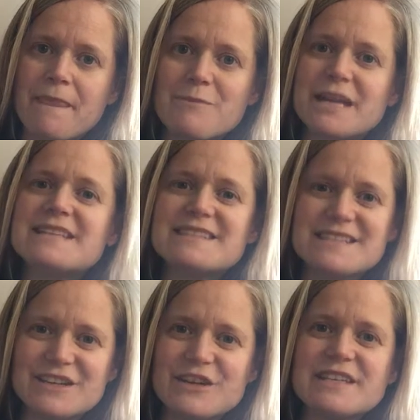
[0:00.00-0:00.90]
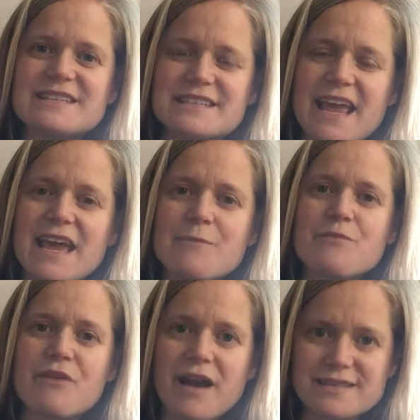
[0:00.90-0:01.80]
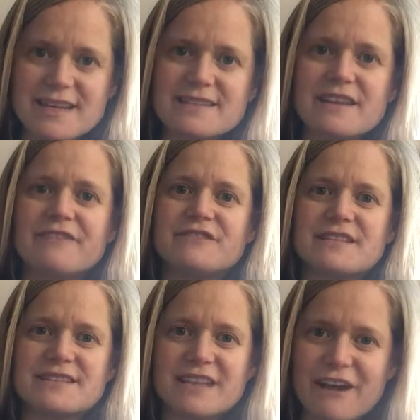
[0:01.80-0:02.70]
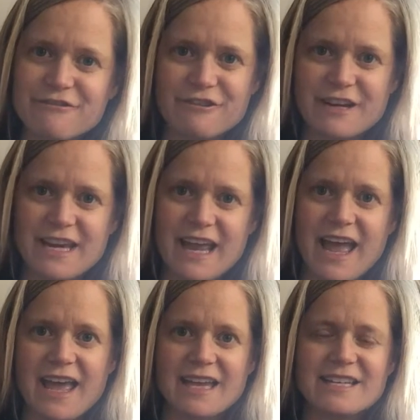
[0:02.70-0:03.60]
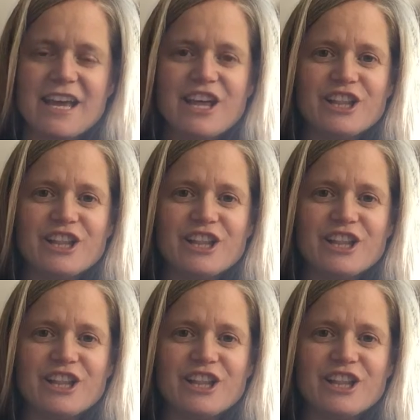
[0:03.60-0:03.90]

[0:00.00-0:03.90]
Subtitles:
But it's still the same process of discovery and